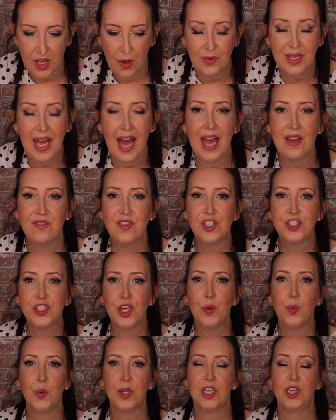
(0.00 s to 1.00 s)
So yeah, if you
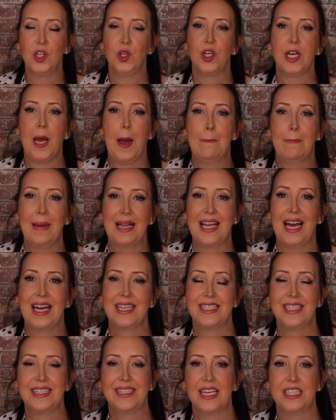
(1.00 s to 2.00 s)
do want to look at my
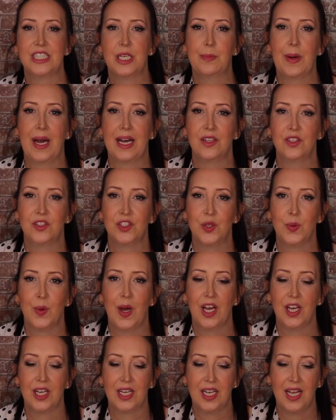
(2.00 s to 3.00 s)
lighting setup, I will do
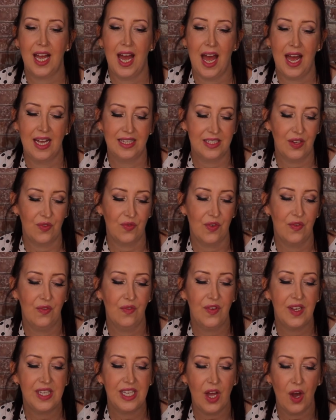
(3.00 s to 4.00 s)
a, a
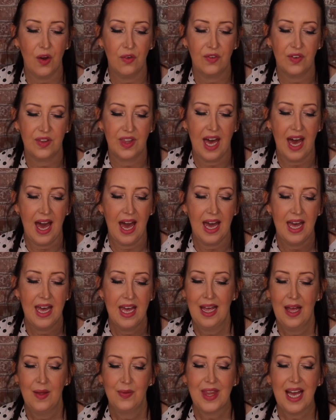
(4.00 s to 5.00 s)
different video for that.
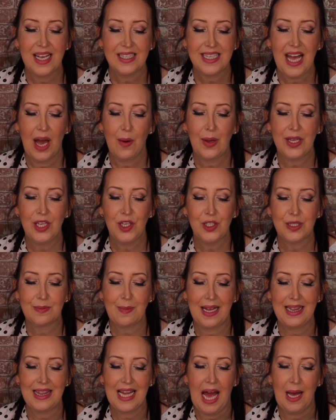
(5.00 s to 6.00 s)
That's how I use
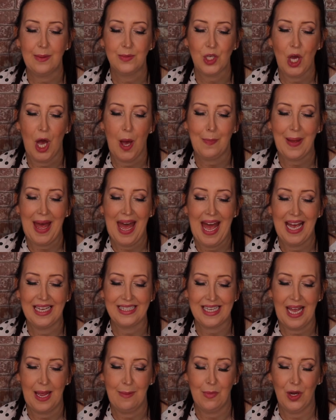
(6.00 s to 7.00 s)
my laptop
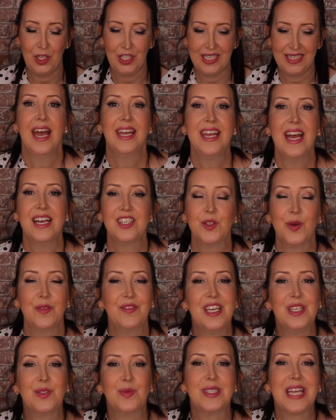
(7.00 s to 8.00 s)
as a monitor. Yeah, so
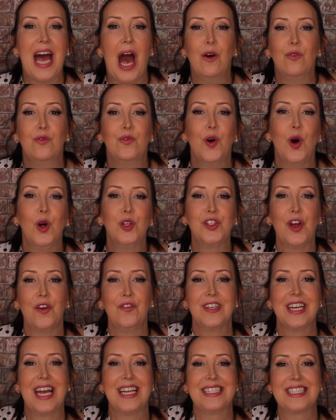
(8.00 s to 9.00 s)
if this was helpful,
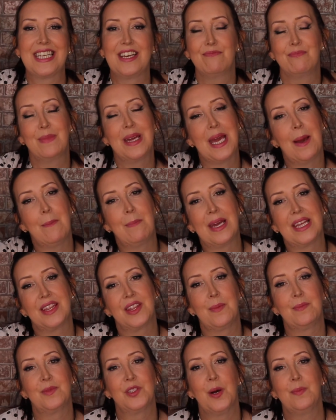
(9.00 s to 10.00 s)
don't forget to give me a
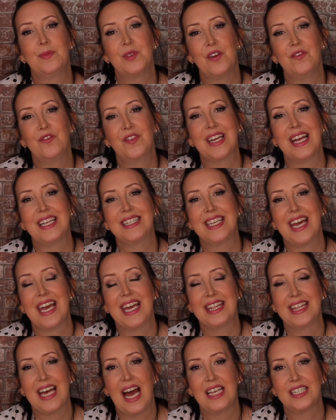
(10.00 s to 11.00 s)
big thumbs up. Don't forget to
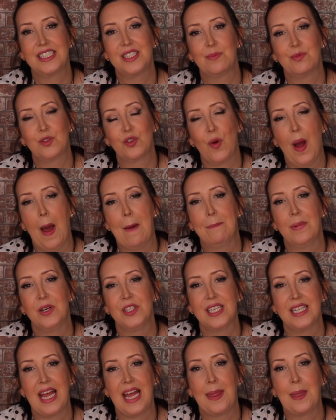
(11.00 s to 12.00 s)
hit that subscribe
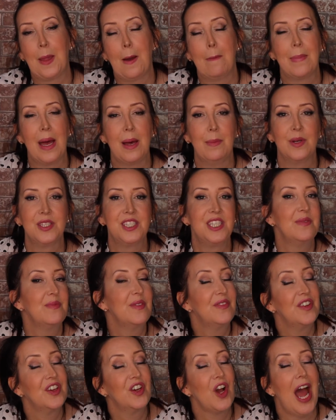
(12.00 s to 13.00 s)
button and that bell button.
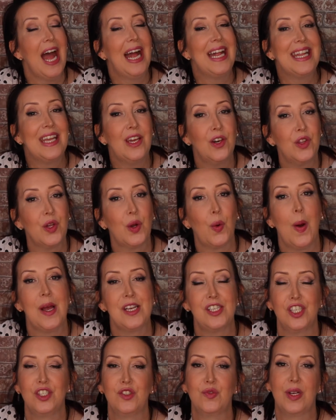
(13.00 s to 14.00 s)
If you've got any other
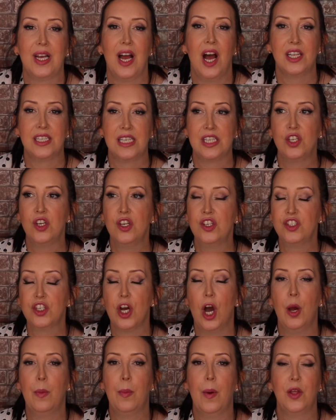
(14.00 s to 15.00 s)
questions regarding
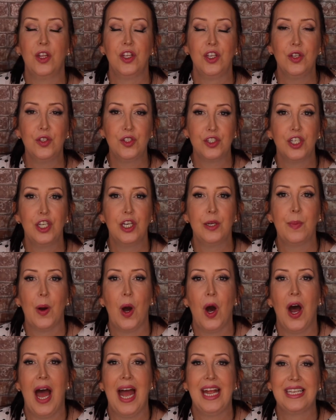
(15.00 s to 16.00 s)
YouTube, YouTube
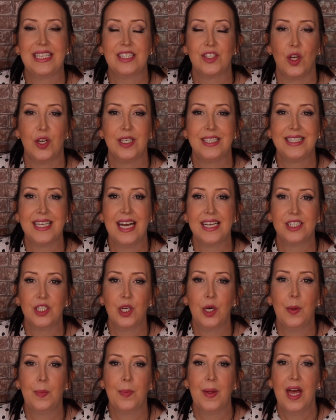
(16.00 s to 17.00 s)
or any sort of
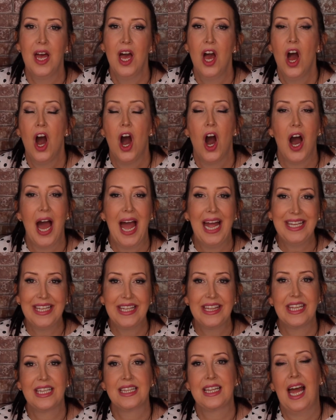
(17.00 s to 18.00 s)
setup or
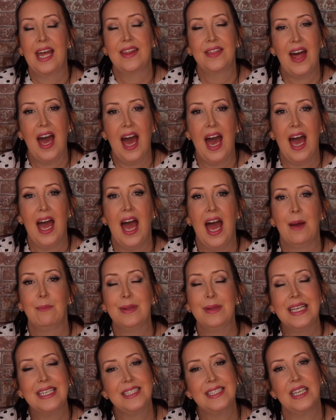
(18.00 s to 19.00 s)
anything like that,
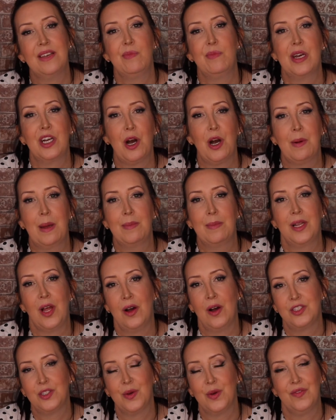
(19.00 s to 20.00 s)
um, please leave me a comment below.
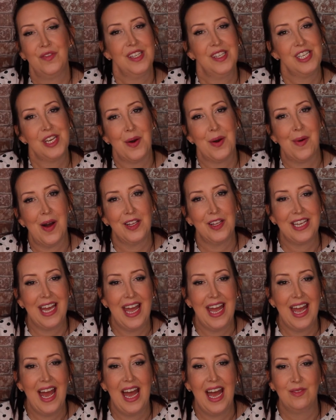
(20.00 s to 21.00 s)
I'll do a video on
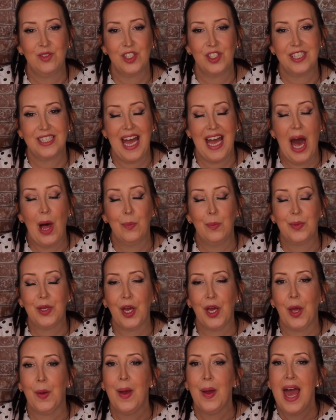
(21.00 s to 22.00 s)
it um, just to help
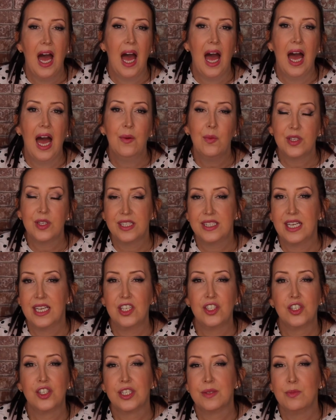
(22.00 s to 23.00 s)
you. I want to
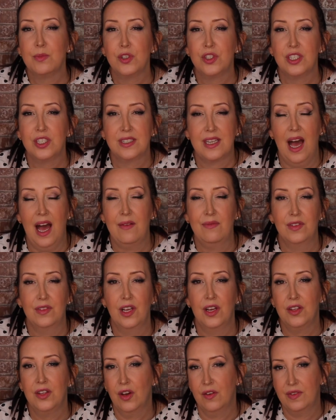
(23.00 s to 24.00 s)
teach as much as I've
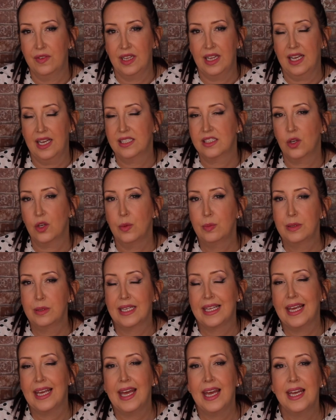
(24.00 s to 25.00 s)
learned over the last
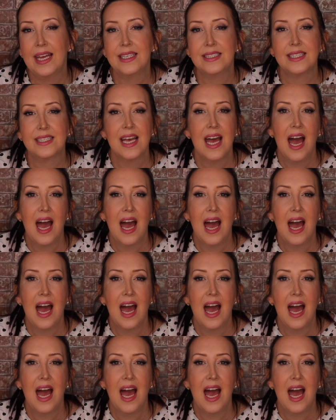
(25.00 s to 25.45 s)
couple of years.